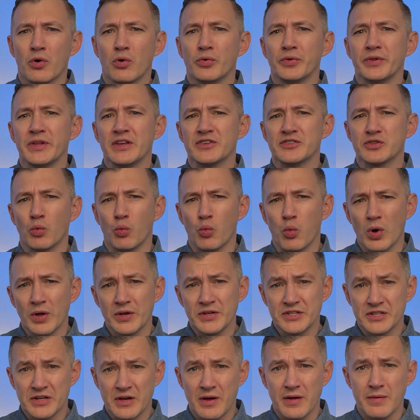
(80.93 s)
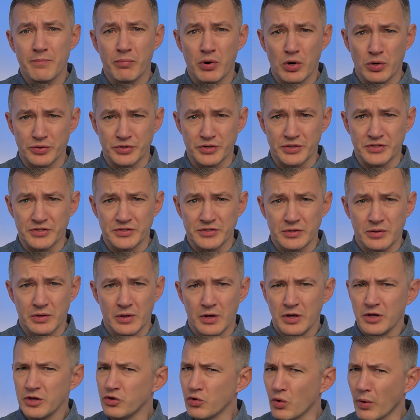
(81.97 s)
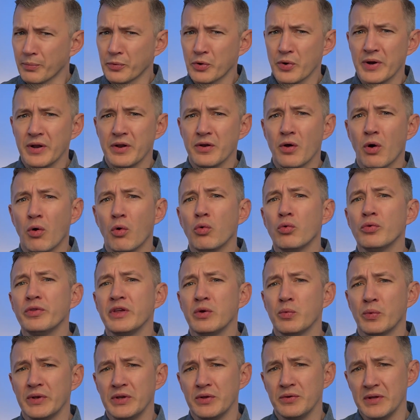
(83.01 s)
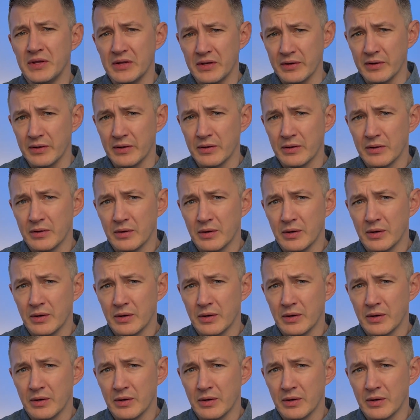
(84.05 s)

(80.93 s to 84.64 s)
only as a one-time purchase. You upgraded only when you needed.